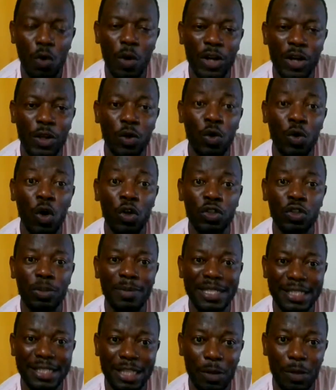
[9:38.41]
When you go
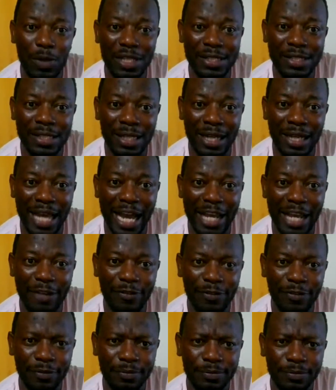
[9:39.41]
to Mr. Wilson
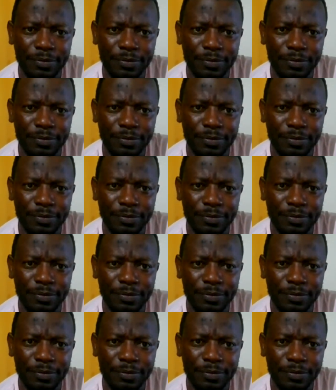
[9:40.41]
Live,